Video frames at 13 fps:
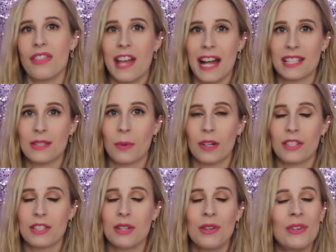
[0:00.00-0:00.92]
that's where
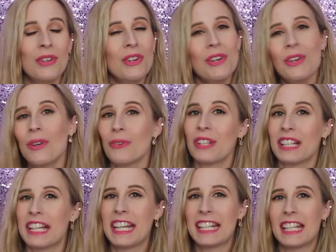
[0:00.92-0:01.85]
it's
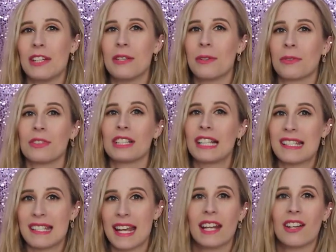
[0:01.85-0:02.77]
really icky. You're really
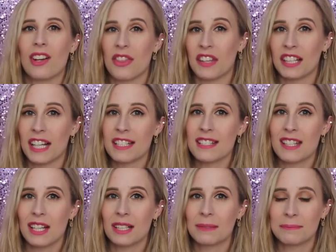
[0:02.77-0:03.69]
skating on thin ice
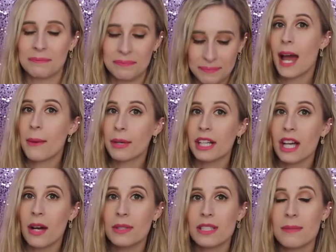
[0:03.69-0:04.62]
there. Now we're going
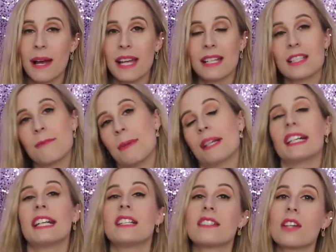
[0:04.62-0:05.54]
to go into my
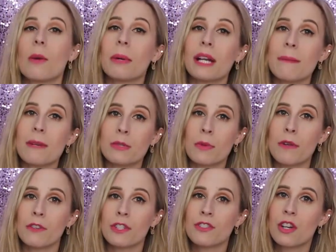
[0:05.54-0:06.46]
experience. So pretty much when
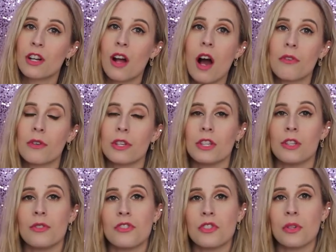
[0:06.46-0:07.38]
I first started off with
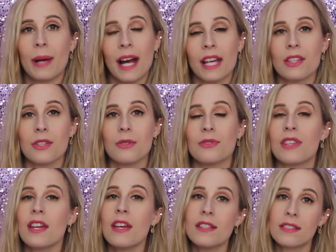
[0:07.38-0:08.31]
YouTube, I
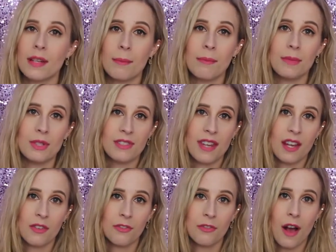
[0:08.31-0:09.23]
used some
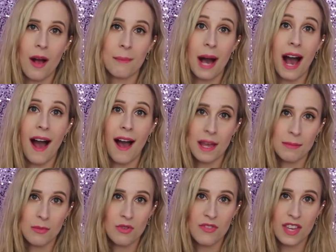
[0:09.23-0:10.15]
music from
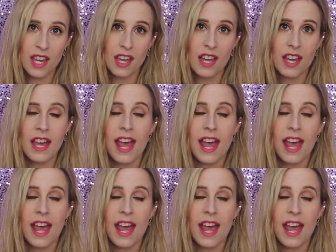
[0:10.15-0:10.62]
iMovie.